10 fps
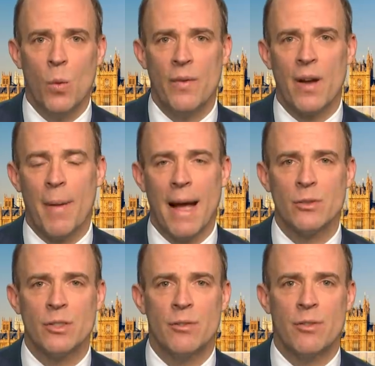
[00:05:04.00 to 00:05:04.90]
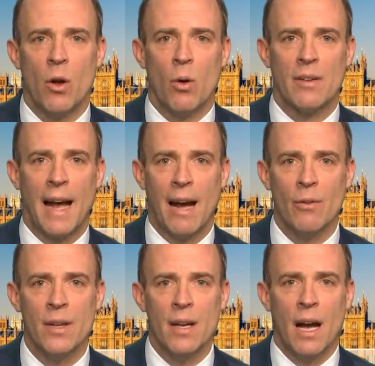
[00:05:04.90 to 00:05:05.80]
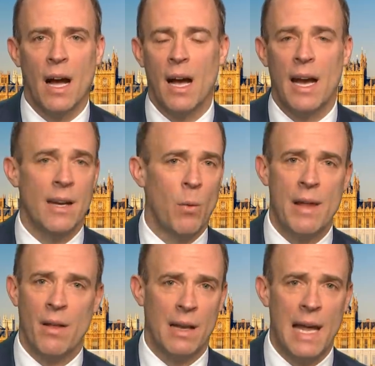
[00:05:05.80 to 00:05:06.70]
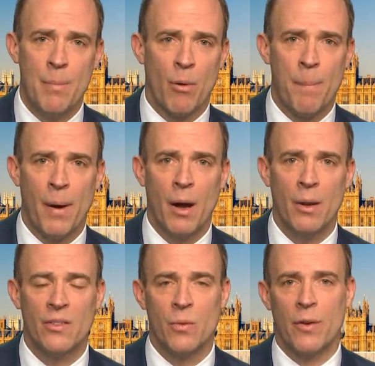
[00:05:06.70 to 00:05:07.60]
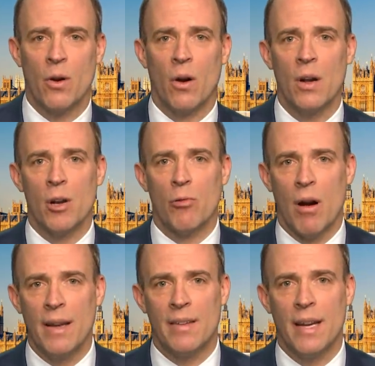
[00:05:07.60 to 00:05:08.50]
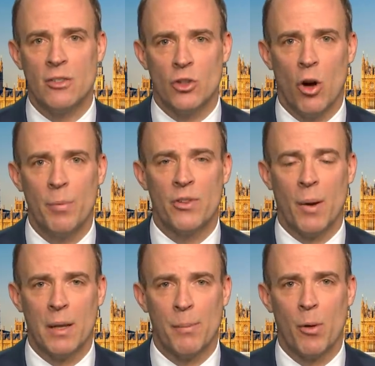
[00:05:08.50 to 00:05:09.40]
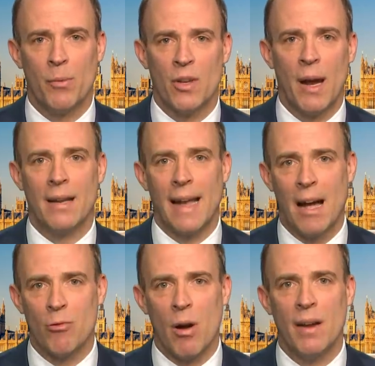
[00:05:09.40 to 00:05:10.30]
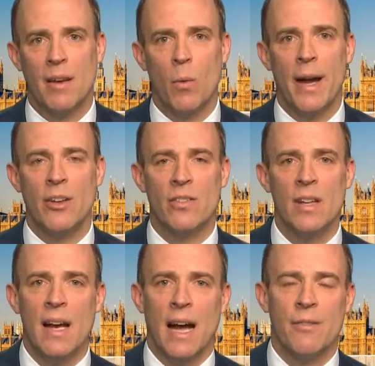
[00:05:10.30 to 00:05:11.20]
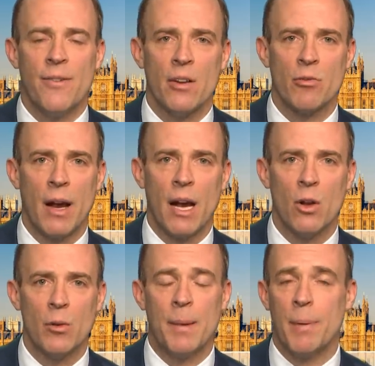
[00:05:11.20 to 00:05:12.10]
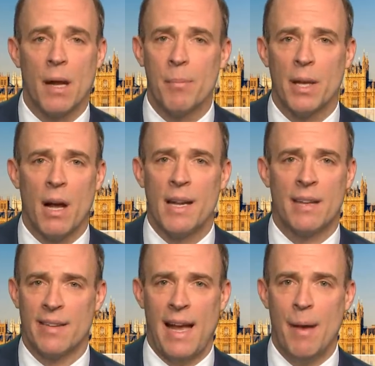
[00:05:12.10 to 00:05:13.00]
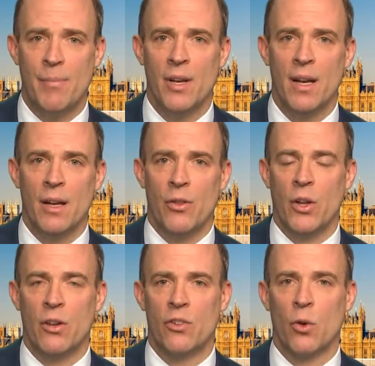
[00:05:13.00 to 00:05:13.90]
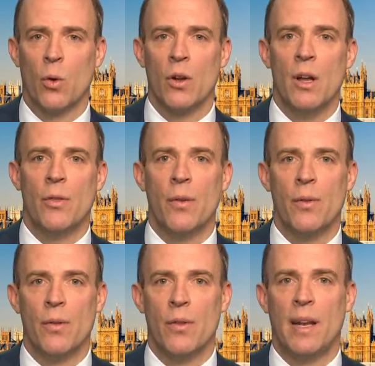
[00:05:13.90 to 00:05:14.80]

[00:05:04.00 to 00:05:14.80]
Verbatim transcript: We've come out of lockdown uh, in a way that Labour opposed. We've got rising jobs, so unemployment's going down, rising wages, and a fast-growing economy. But uh, but I accept that. Labour, talk, that, sorry,